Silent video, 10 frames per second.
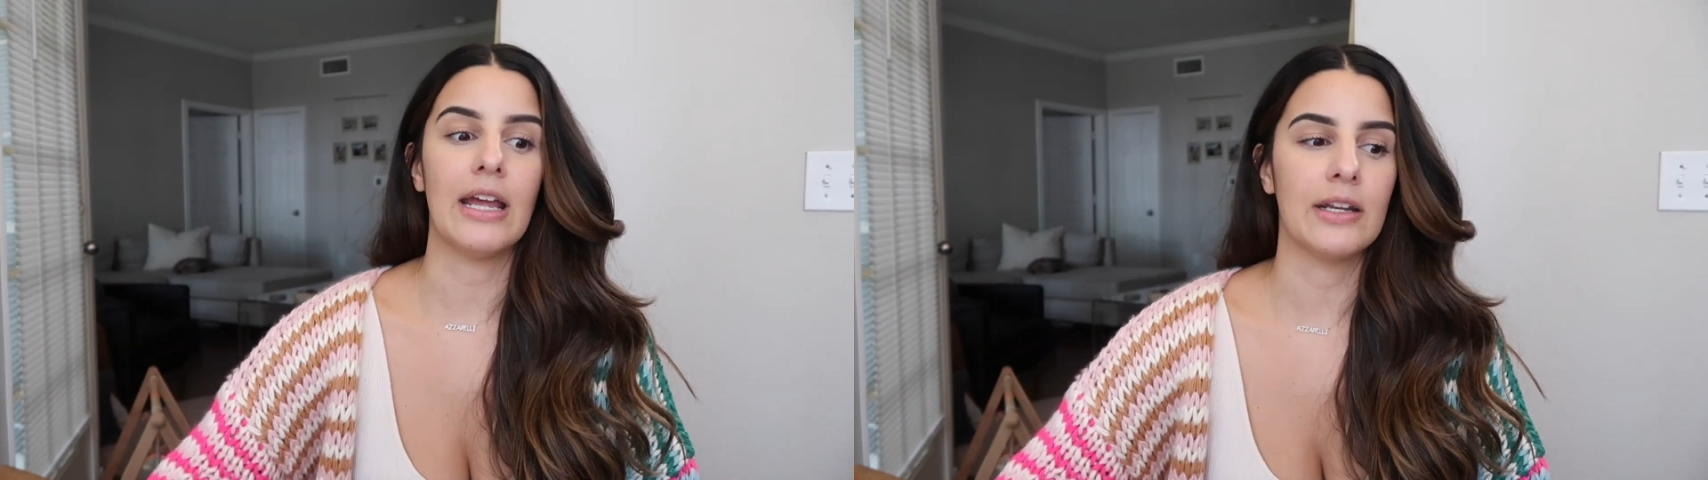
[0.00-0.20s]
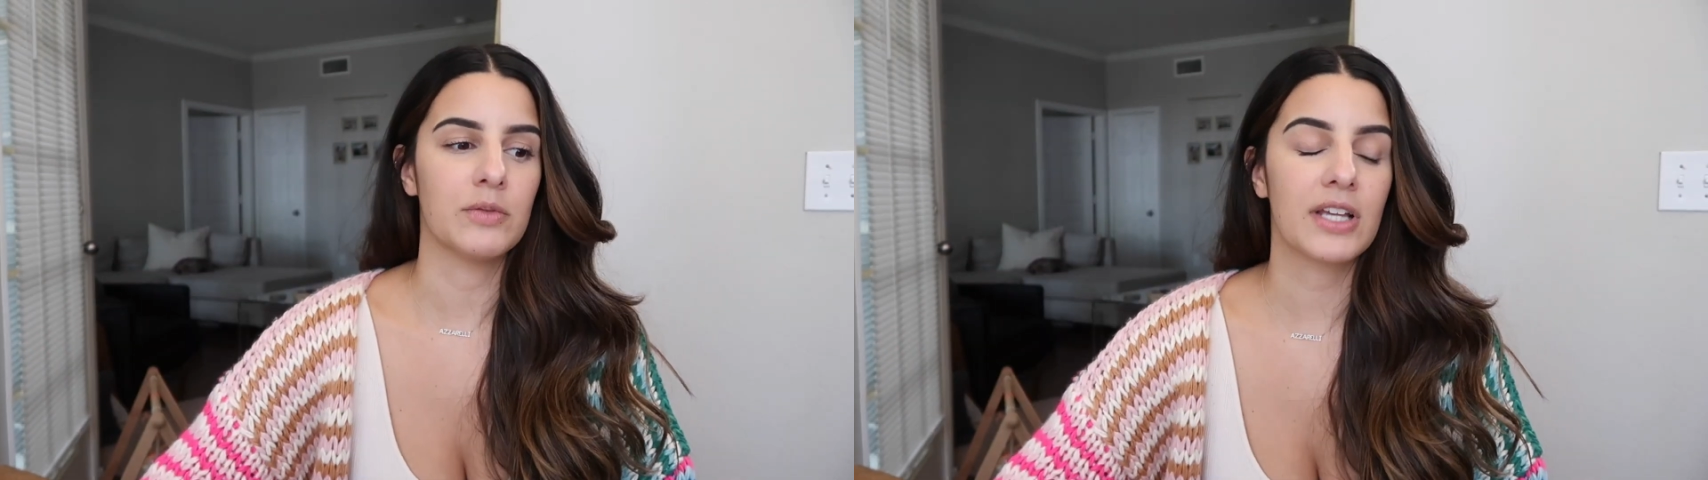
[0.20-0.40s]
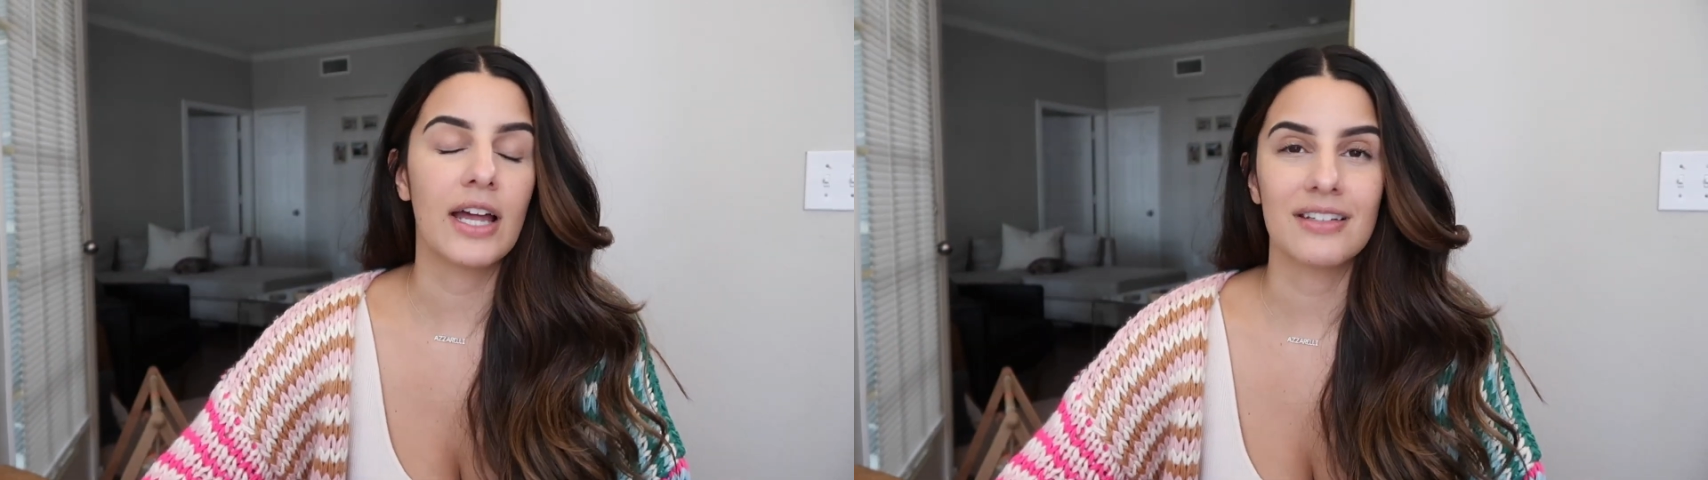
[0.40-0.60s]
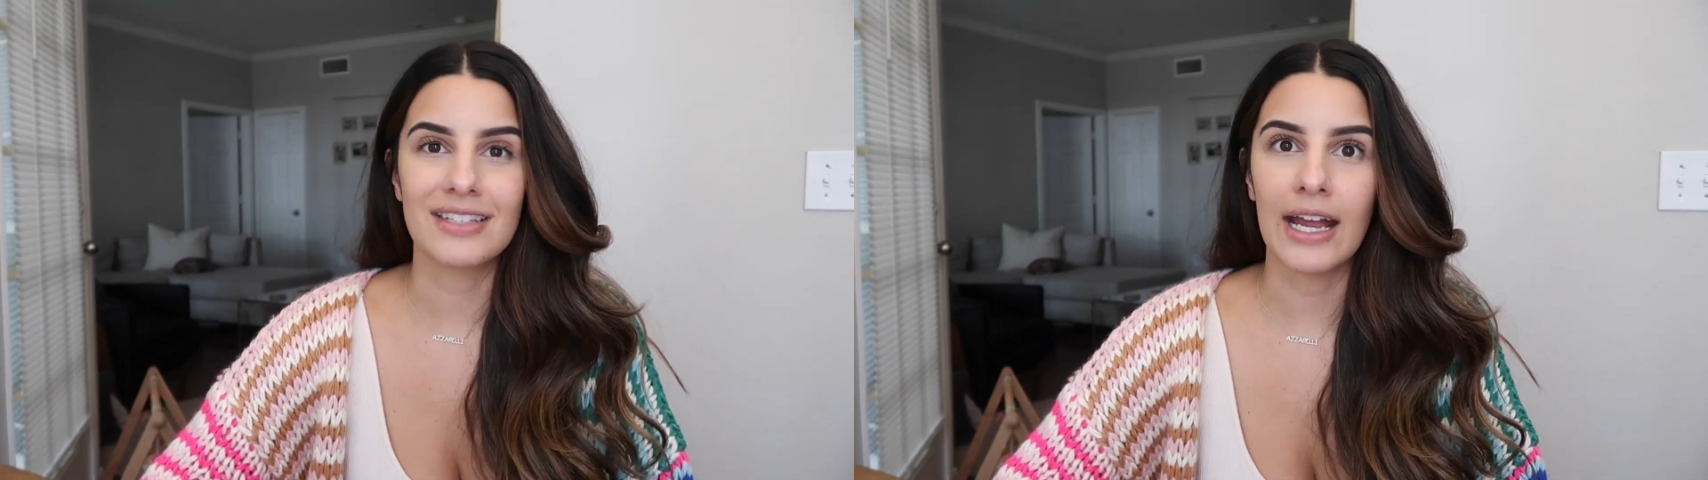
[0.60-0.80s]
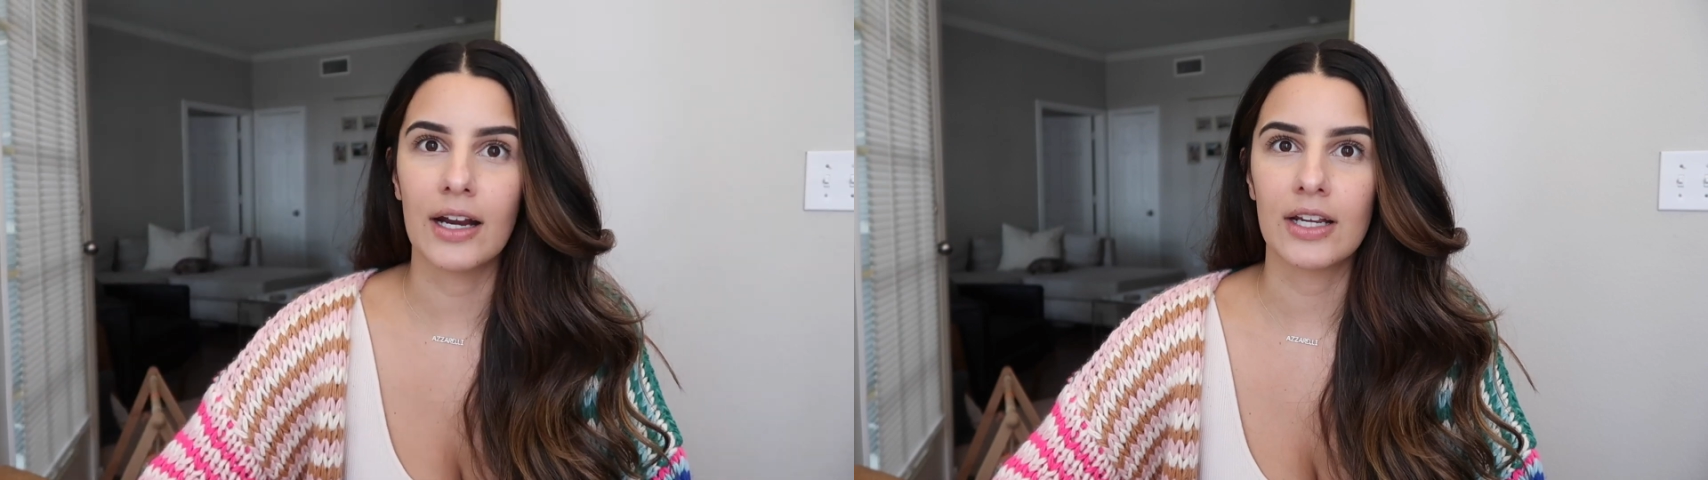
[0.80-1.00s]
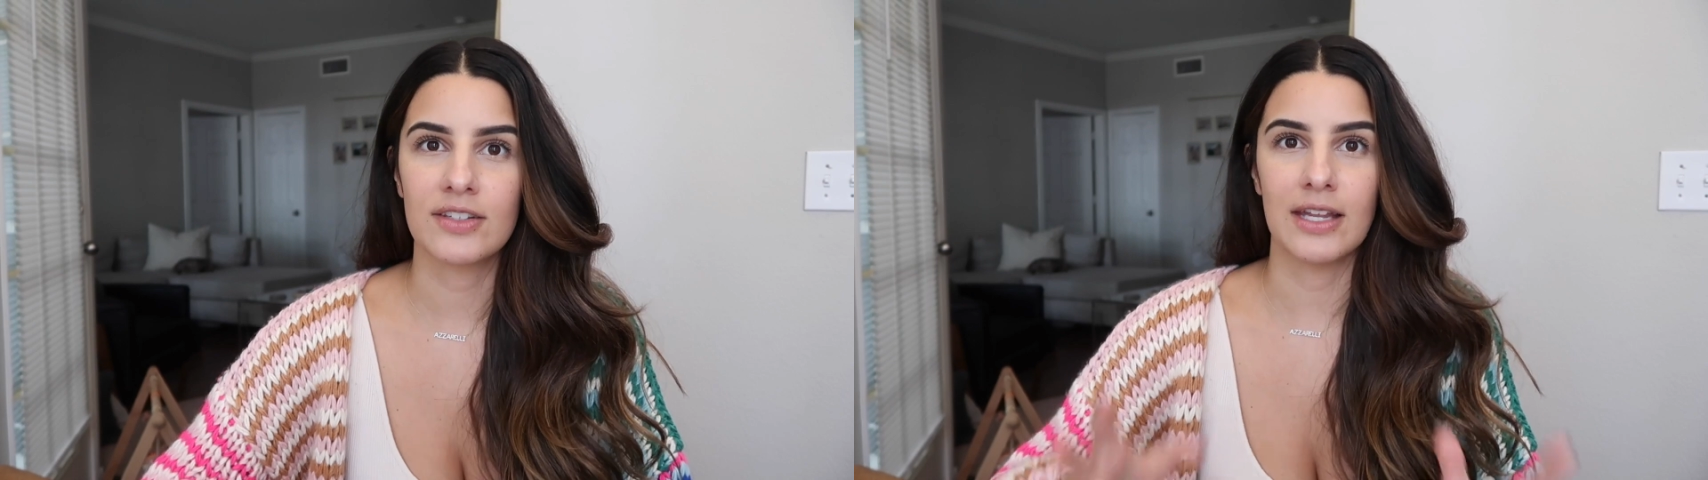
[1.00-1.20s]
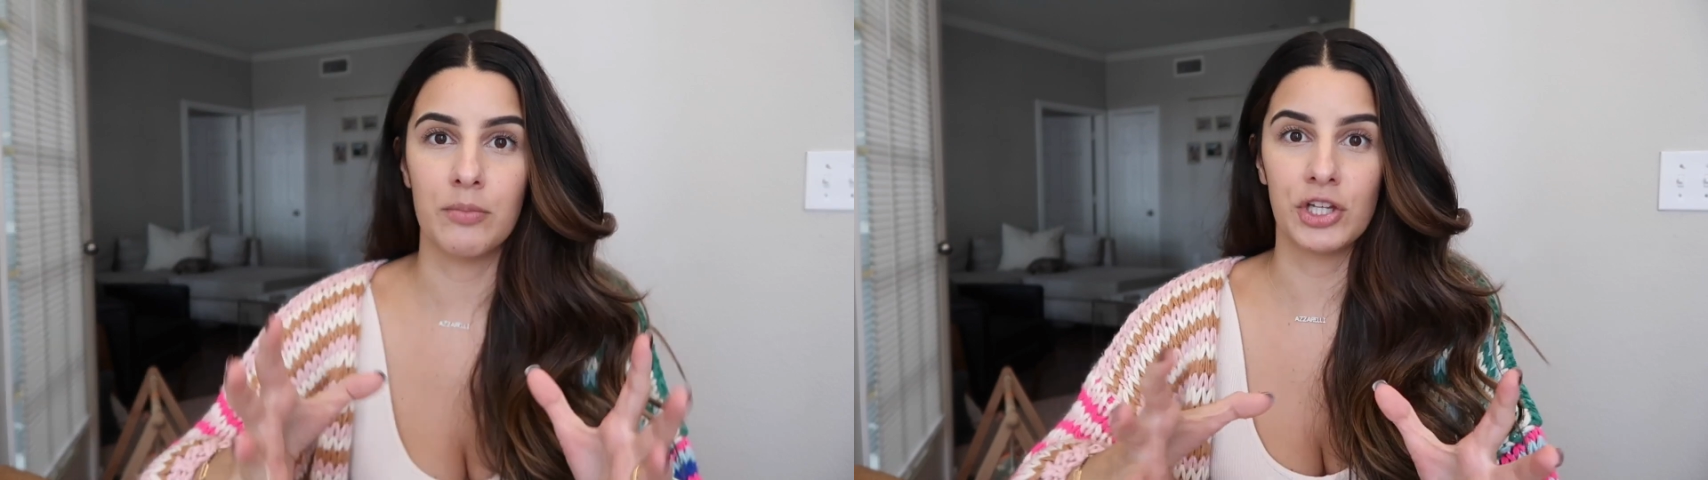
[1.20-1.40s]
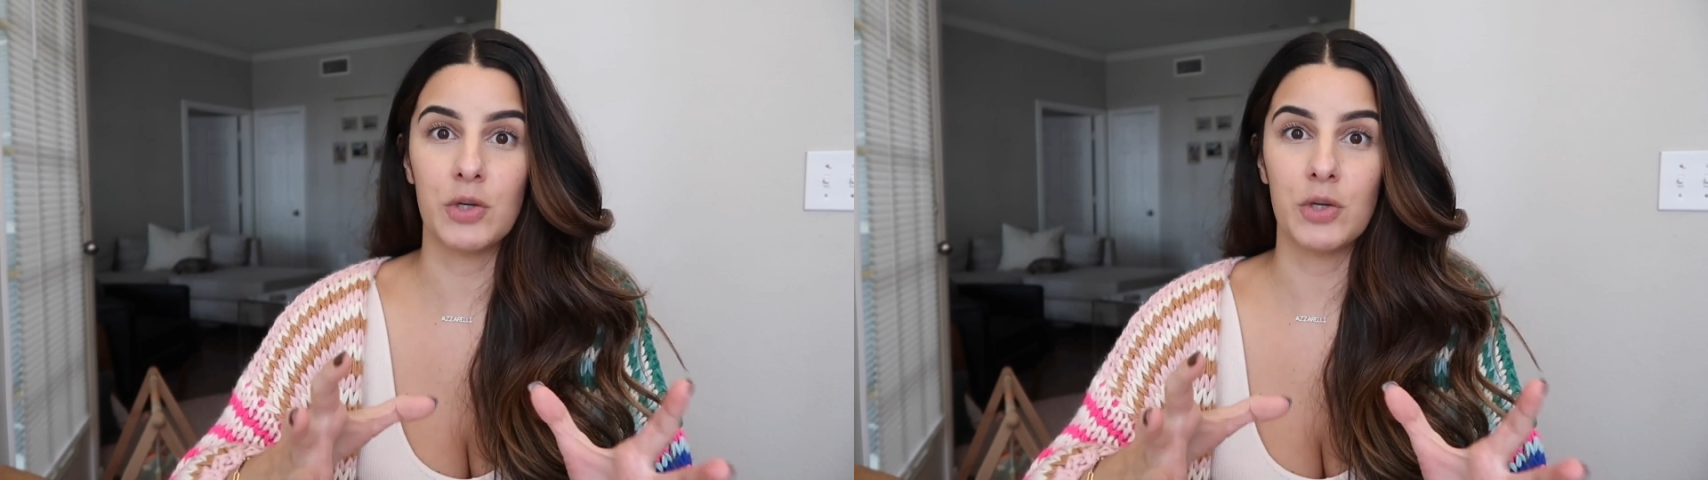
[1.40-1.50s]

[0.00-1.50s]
And it was kind of scary because they bring